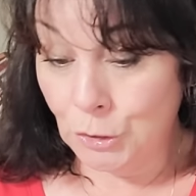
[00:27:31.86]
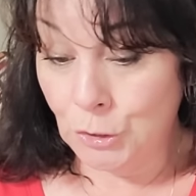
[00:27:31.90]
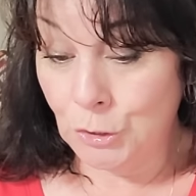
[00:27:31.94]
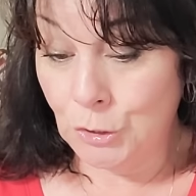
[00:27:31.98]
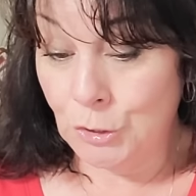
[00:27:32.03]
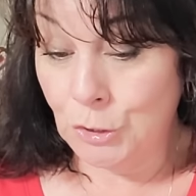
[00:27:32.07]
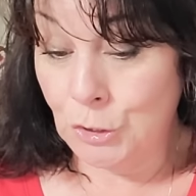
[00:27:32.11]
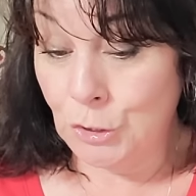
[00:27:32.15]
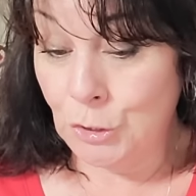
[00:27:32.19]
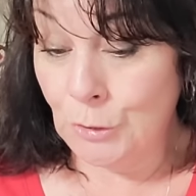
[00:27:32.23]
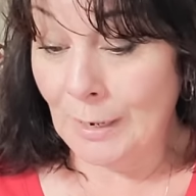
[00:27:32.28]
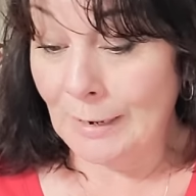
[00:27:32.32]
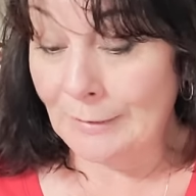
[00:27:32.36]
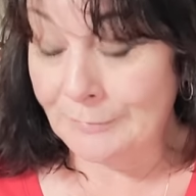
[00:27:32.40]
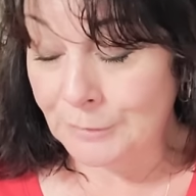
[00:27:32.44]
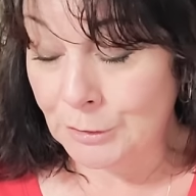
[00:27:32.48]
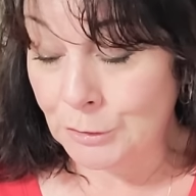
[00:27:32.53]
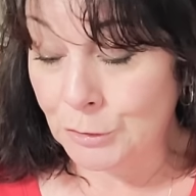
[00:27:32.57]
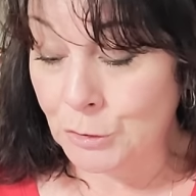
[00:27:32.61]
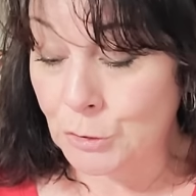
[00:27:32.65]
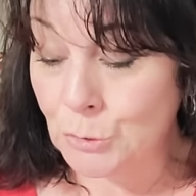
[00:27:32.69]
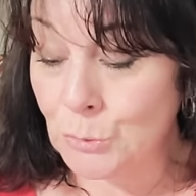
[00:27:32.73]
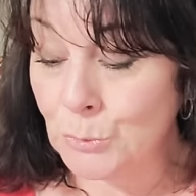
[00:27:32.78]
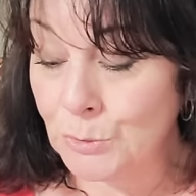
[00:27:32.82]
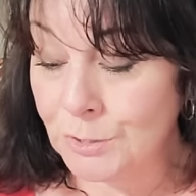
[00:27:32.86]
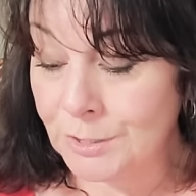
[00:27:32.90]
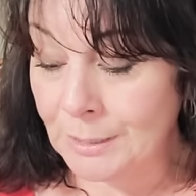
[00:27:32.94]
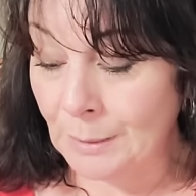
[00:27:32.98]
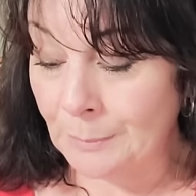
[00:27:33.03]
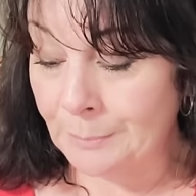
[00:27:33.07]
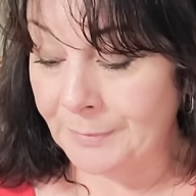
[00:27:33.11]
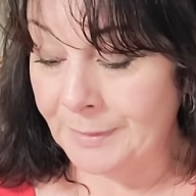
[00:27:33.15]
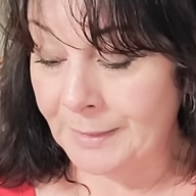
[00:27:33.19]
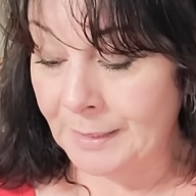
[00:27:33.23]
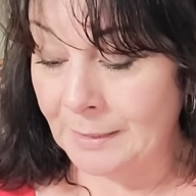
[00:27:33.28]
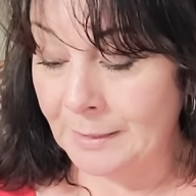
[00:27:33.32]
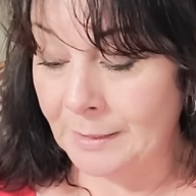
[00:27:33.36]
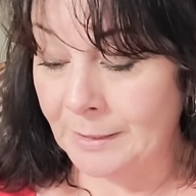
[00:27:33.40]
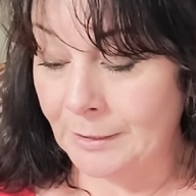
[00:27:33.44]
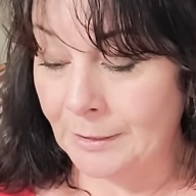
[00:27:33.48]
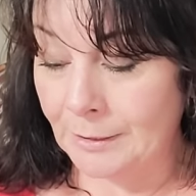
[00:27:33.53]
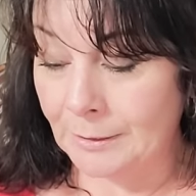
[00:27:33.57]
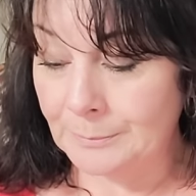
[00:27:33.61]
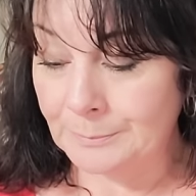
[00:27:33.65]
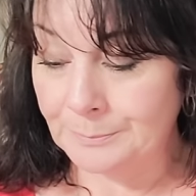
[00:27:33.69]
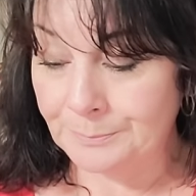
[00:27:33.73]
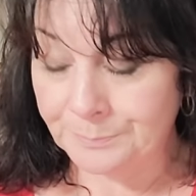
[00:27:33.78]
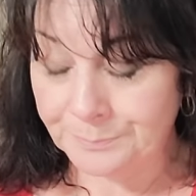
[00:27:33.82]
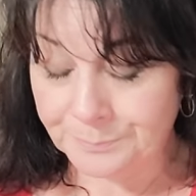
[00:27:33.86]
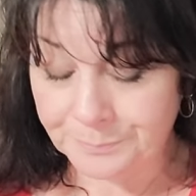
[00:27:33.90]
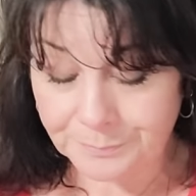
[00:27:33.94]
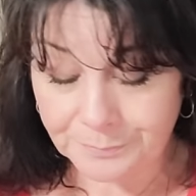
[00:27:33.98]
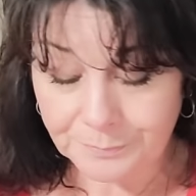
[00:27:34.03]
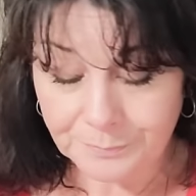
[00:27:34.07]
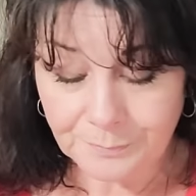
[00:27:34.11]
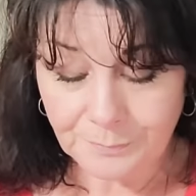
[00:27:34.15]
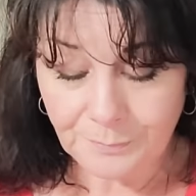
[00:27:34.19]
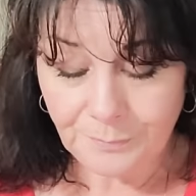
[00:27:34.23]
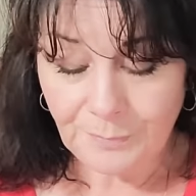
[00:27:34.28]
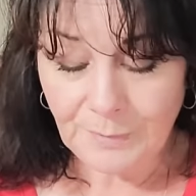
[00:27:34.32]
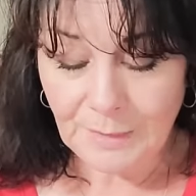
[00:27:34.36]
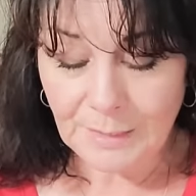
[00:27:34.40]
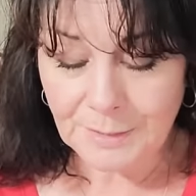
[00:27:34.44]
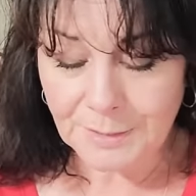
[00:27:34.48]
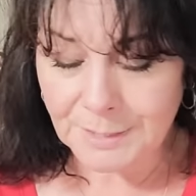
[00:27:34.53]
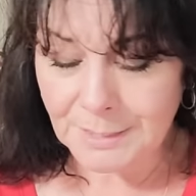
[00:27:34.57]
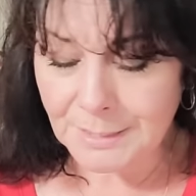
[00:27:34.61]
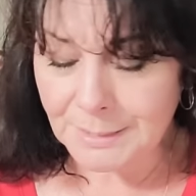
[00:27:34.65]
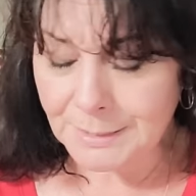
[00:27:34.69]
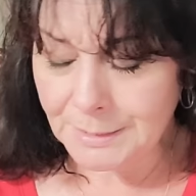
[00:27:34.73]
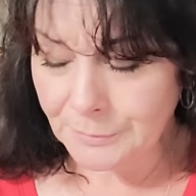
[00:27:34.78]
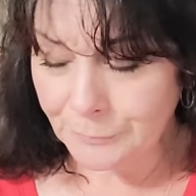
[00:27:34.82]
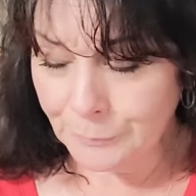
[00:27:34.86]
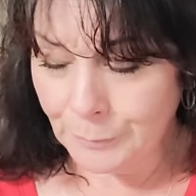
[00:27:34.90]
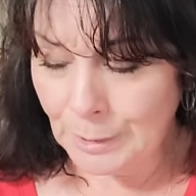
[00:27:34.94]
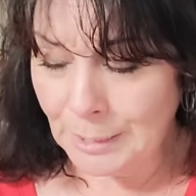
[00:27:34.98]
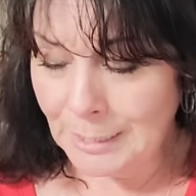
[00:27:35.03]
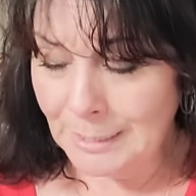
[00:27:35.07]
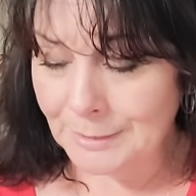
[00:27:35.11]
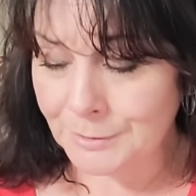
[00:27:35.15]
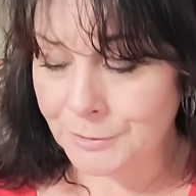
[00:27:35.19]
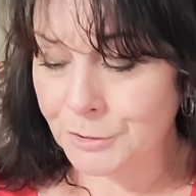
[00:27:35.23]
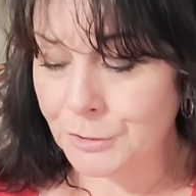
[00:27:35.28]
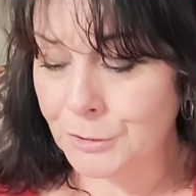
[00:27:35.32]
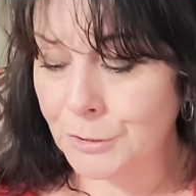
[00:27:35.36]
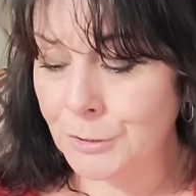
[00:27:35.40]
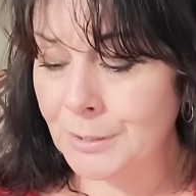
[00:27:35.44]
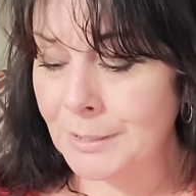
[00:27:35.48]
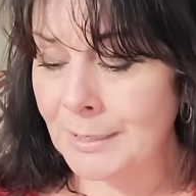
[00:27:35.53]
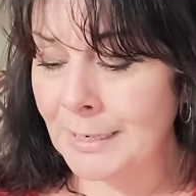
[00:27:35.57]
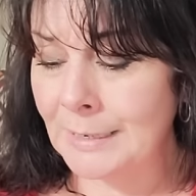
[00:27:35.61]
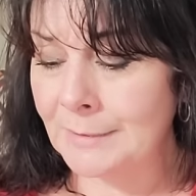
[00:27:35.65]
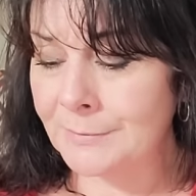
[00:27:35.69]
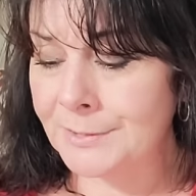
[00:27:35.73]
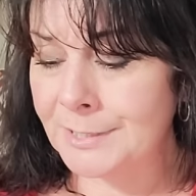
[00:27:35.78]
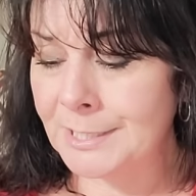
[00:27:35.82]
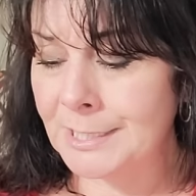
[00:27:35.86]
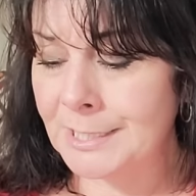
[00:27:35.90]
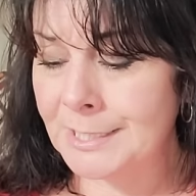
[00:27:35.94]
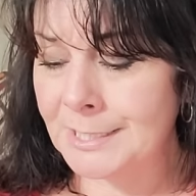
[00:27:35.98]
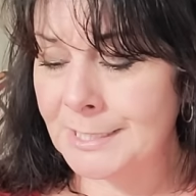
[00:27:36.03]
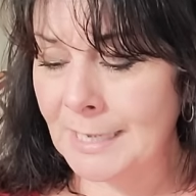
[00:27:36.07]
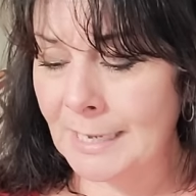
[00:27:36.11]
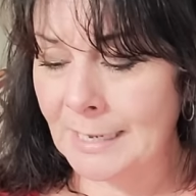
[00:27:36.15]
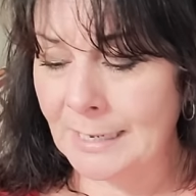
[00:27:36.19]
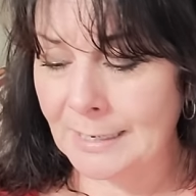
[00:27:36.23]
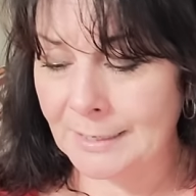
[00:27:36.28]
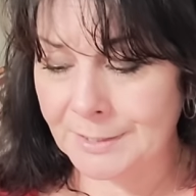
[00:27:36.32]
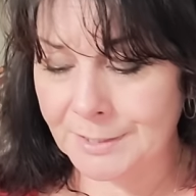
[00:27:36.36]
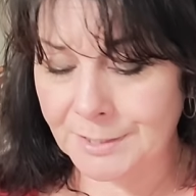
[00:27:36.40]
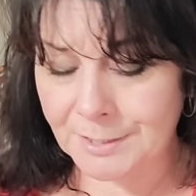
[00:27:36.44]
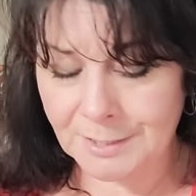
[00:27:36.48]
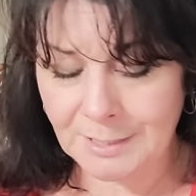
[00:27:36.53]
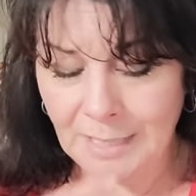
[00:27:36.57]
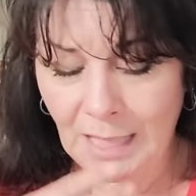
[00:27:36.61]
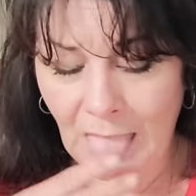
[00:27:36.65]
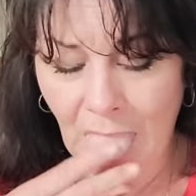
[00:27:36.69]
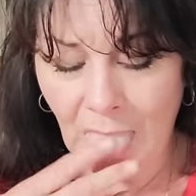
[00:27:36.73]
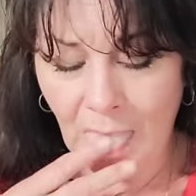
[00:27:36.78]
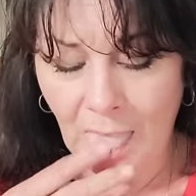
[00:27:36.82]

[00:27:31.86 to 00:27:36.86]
You have to do something here. Six of Wands, so you can have success.